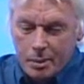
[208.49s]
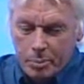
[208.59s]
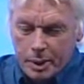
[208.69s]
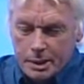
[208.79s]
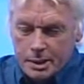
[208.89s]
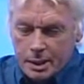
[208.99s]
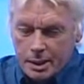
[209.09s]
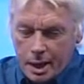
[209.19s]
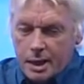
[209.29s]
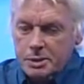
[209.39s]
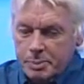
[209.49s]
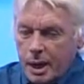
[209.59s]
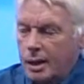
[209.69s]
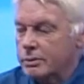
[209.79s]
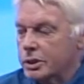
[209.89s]
Yeah. But yeah, it's
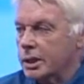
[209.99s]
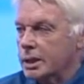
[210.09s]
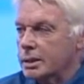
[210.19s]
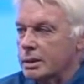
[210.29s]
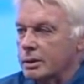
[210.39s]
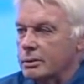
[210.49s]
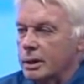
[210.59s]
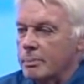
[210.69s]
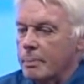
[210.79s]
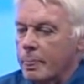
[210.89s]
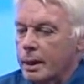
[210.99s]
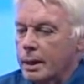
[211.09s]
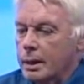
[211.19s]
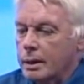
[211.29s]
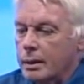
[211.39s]
been a hell of a journey. So
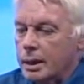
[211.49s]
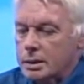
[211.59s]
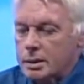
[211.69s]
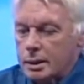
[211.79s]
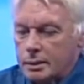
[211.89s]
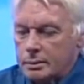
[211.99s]
that's